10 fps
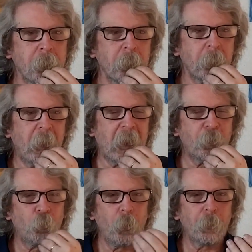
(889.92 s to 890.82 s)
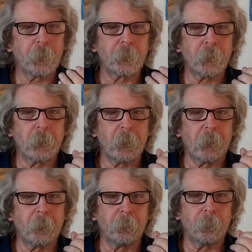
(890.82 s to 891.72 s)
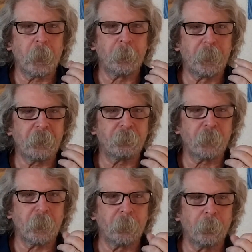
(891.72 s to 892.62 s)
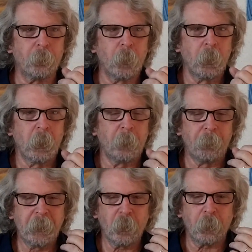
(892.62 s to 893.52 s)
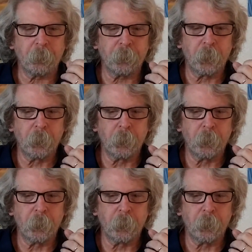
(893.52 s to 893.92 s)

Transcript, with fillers: I quoted um, a bit from Meatloaf